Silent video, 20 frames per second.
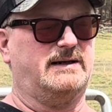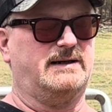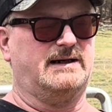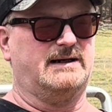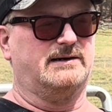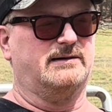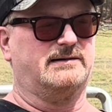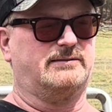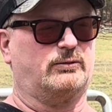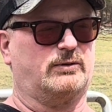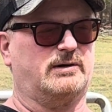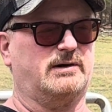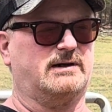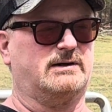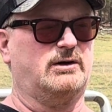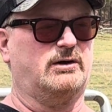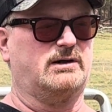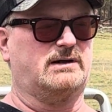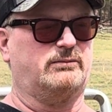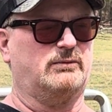He goes, we're going to
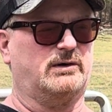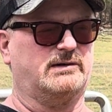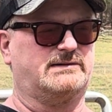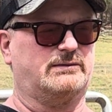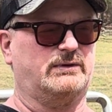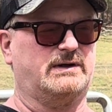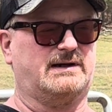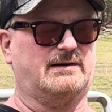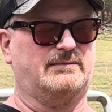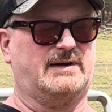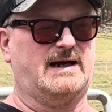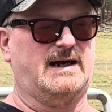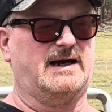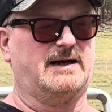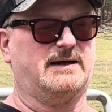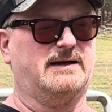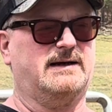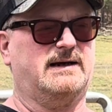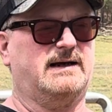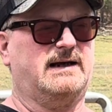go to commercial. We come back.
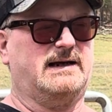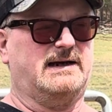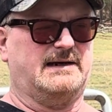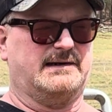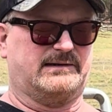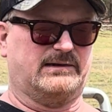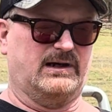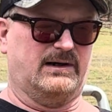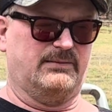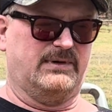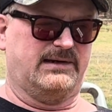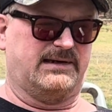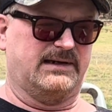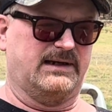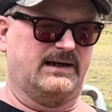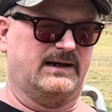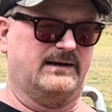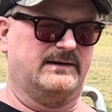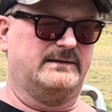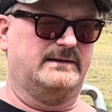He's going to be
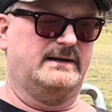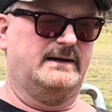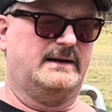singing